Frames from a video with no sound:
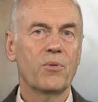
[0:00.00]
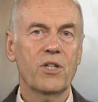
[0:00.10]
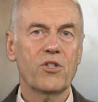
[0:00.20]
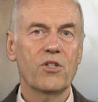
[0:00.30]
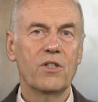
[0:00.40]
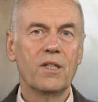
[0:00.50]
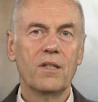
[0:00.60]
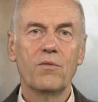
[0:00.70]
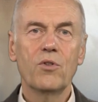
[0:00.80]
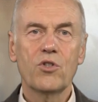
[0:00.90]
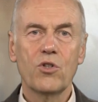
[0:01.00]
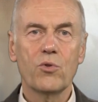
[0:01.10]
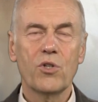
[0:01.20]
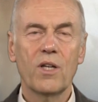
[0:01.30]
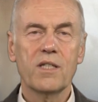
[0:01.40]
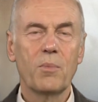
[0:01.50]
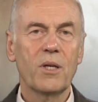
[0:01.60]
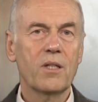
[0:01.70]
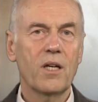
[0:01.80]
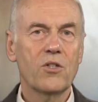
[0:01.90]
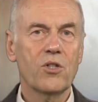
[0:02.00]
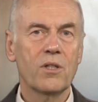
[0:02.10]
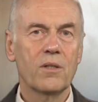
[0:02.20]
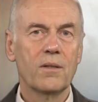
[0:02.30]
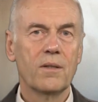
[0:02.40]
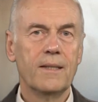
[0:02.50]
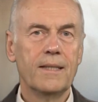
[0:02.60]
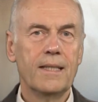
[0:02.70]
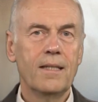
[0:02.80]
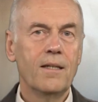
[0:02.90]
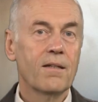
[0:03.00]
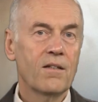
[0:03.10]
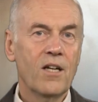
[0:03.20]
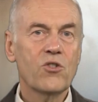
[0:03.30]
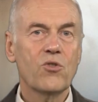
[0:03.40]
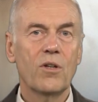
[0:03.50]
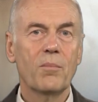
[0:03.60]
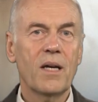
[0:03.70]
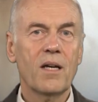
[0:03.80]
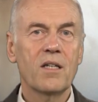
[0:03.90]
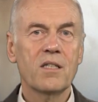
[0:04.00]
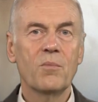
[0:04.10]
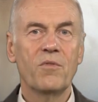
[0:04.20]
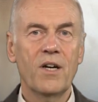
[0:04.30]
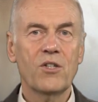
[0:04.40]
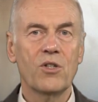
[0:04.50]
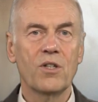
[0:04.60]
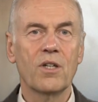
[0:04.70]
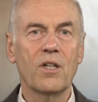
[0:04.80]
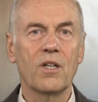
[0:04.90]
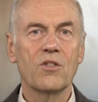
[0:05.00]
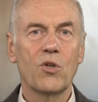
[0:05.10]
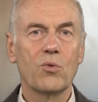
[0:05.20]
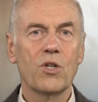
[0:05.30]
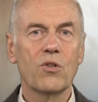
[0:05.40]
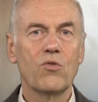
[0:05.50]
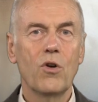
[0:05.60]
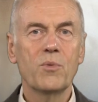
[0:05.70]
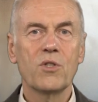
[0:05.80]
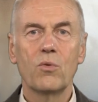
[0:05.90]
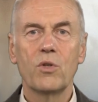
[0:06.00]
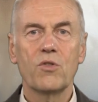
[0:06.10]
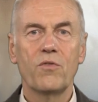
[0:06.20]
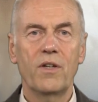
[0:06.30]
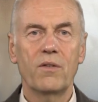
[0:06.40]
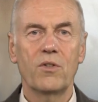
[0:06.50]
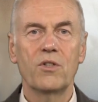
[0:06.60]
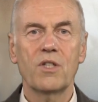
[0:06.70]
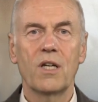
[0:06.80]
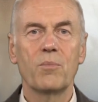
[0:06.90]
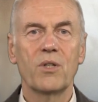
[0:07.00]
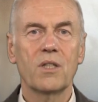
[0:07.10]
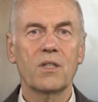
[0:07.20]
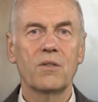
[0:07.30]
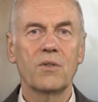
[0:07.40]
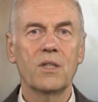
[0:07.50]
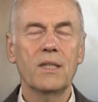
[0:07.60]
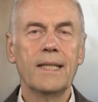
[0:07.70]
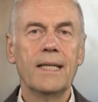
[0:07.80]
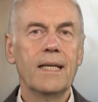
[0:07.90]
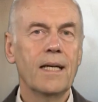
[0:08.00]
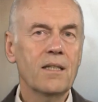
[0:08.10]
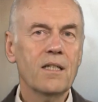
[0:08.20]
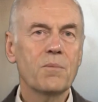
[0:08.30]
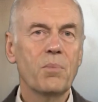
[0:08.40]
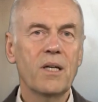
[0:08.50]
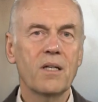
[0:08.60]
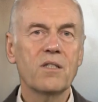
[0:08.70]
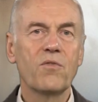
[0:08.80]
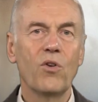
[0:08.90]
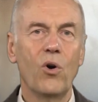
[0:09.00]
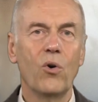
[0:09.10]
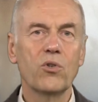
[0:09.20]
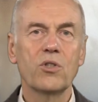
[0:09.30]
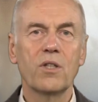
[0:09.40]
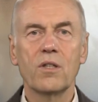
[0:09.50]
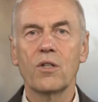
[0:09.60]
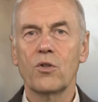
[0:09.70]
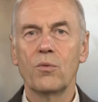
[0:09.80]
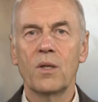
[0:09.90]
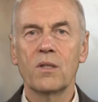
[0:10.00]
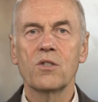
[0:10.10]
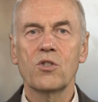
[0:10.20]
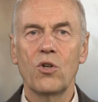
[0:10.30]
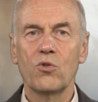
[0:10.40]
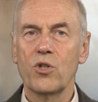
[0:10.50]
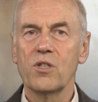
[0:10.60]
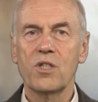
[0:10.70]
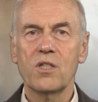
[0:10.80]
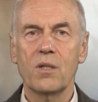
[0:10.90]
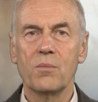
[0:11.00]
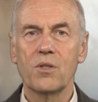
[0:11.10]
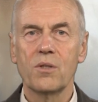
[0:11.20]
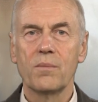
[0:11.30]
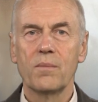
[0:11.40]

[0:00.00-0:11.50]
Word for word: pressure for social exploitation the natural mechanism functioning in social groups which favors unproductivity and explains flaws in the human social systems.